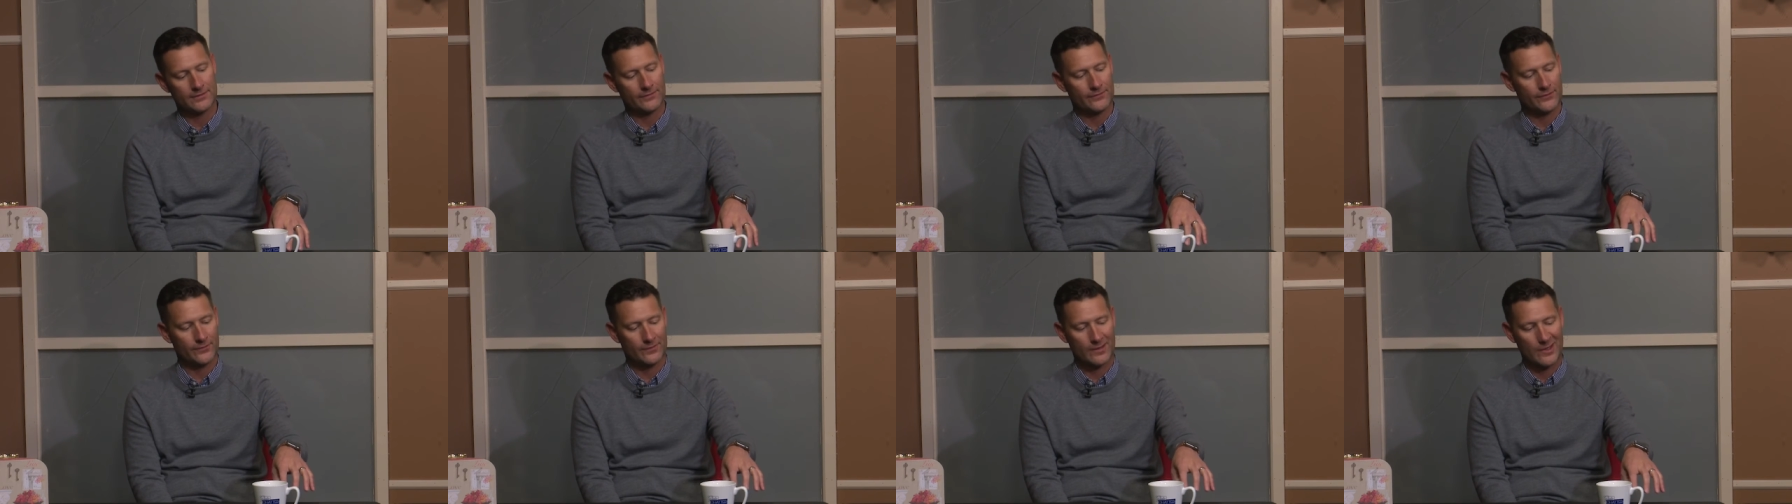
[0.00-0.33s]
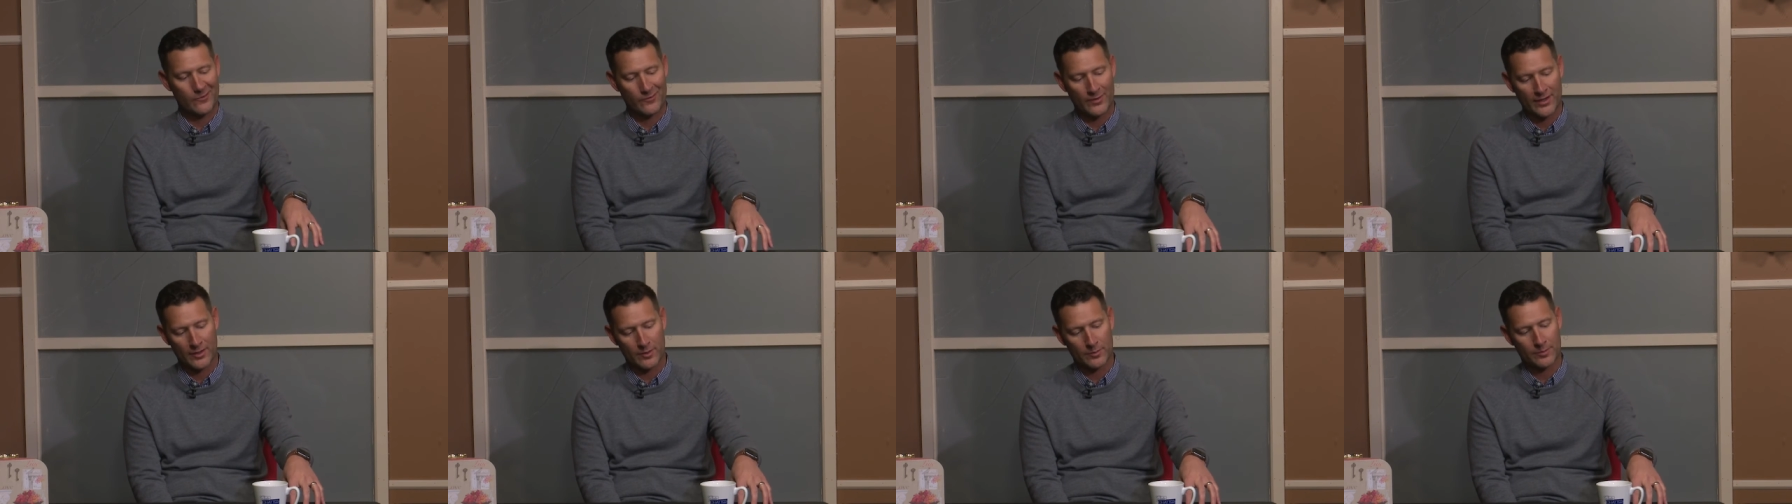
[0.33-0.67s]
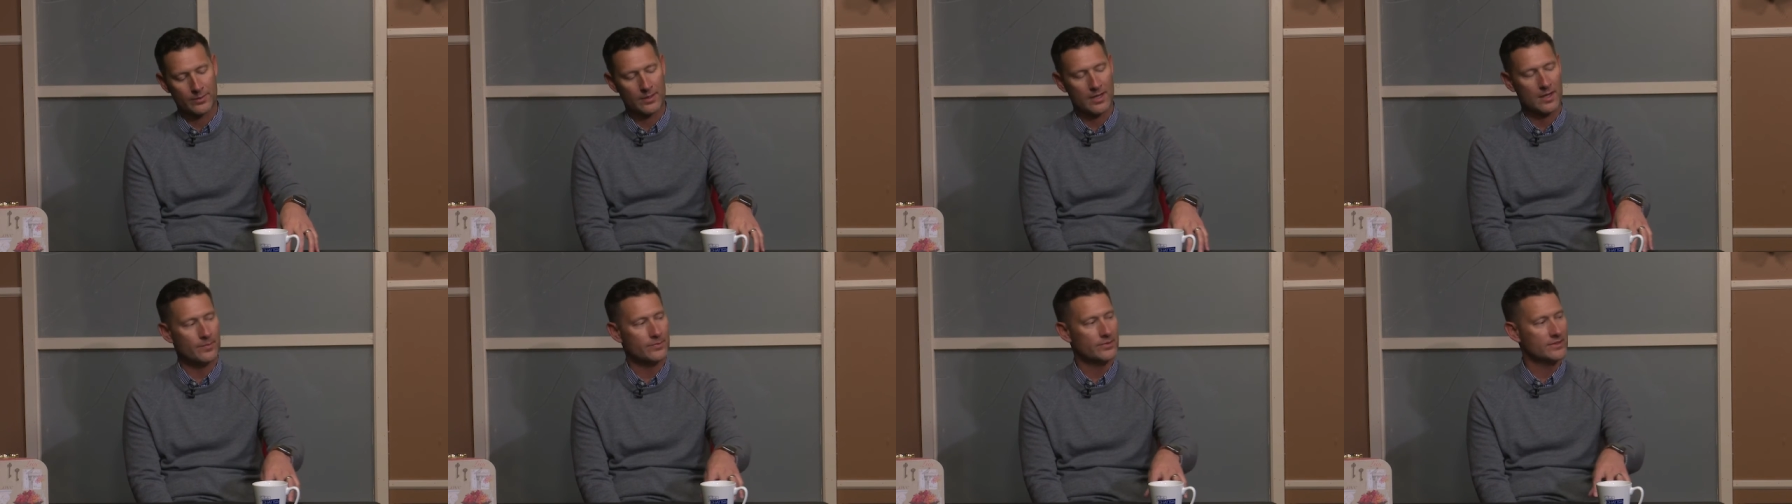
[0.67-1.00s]
If you've got rental
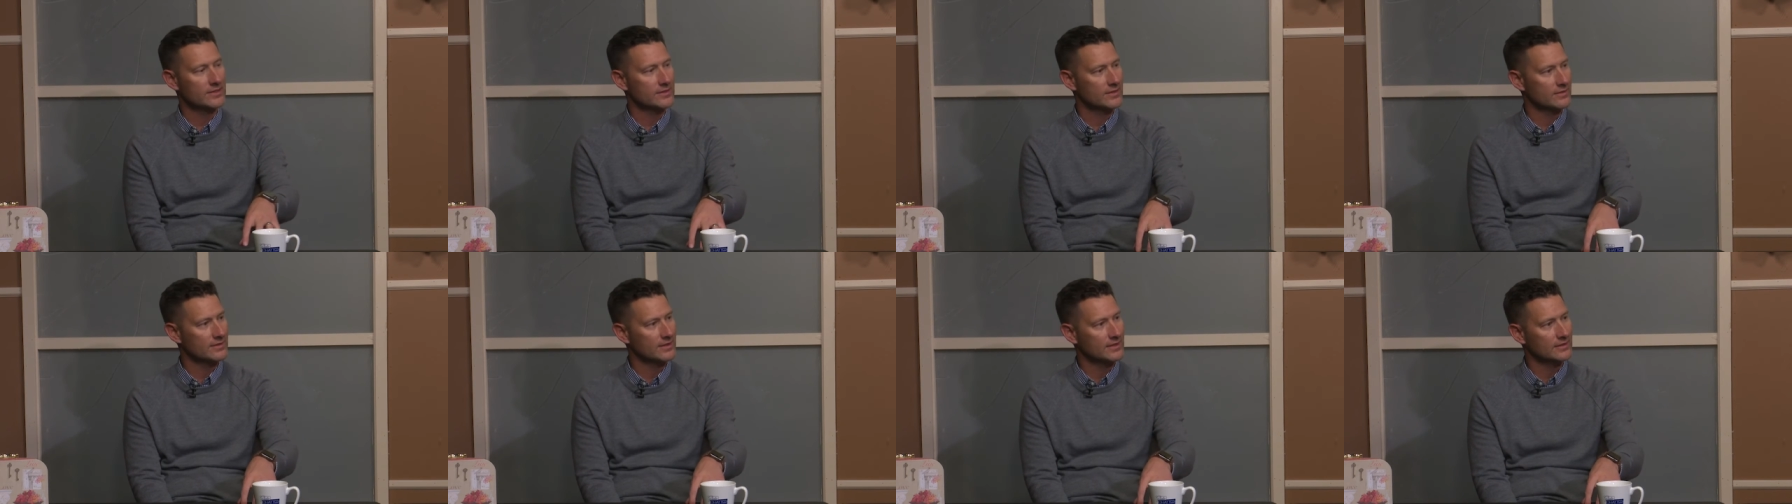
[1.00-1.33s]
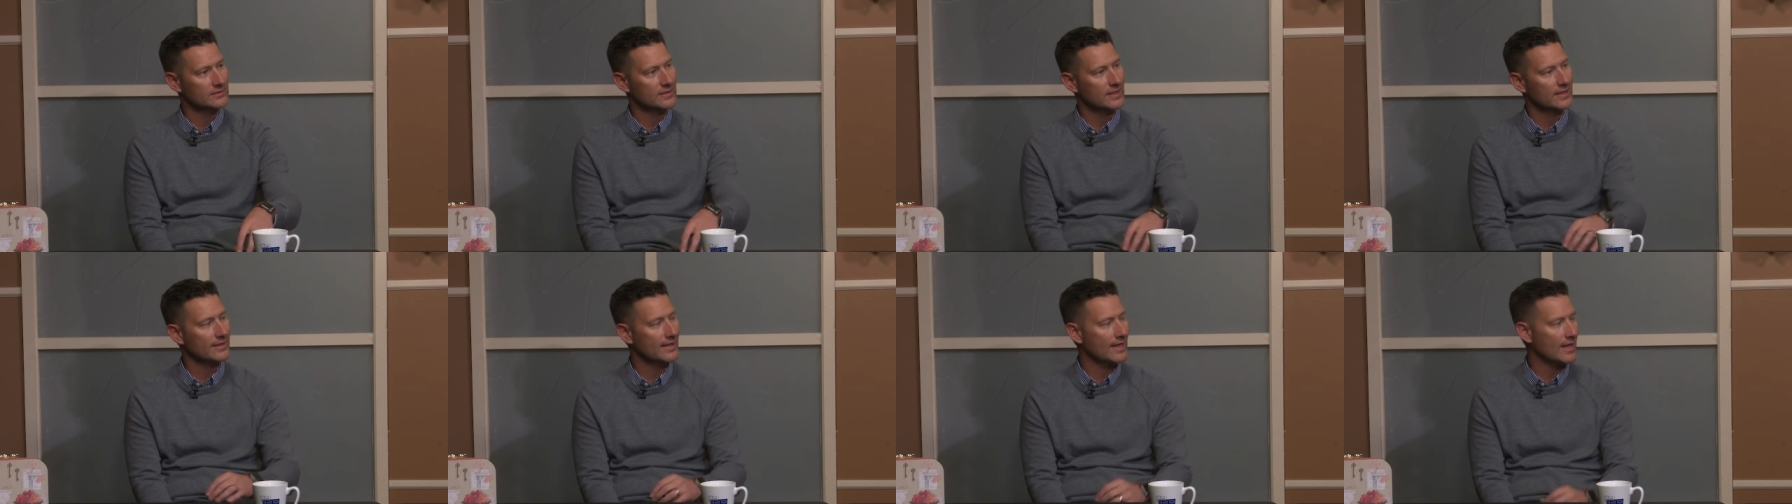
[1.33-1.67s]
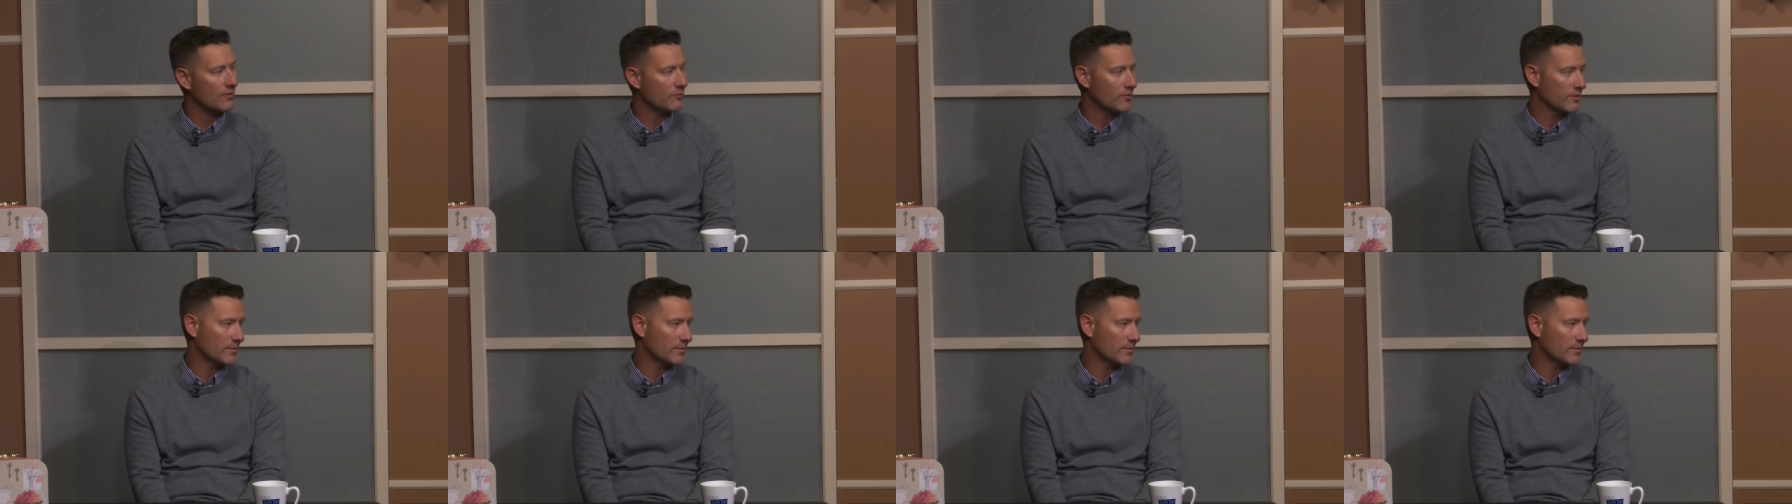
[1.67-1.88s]
properties and things like that,